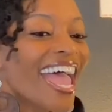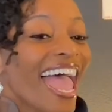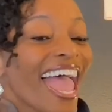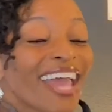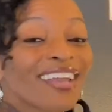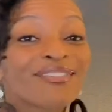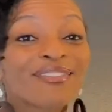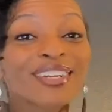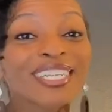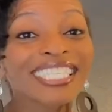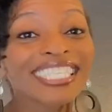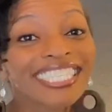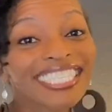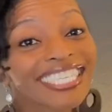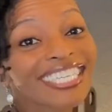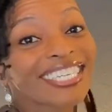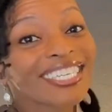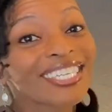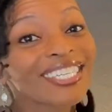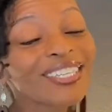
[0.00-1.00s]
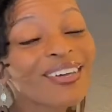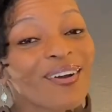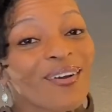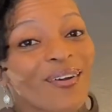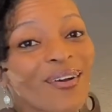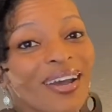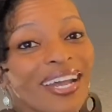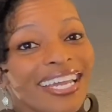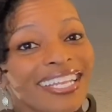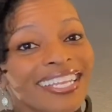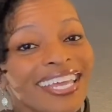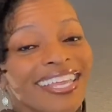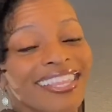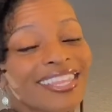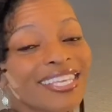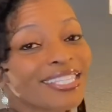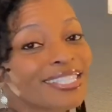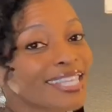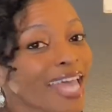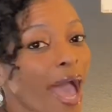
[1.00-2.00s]
And we're still on
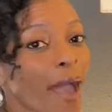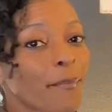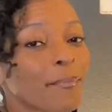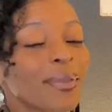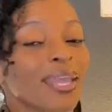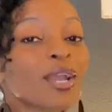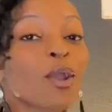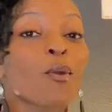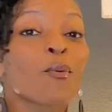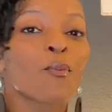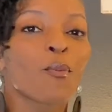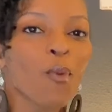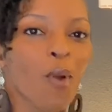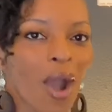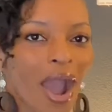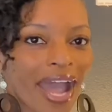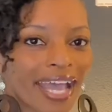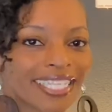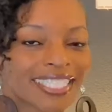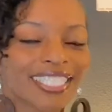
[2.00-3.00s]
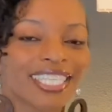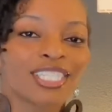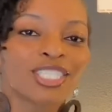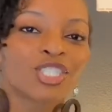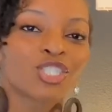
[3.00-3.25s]
the topic want.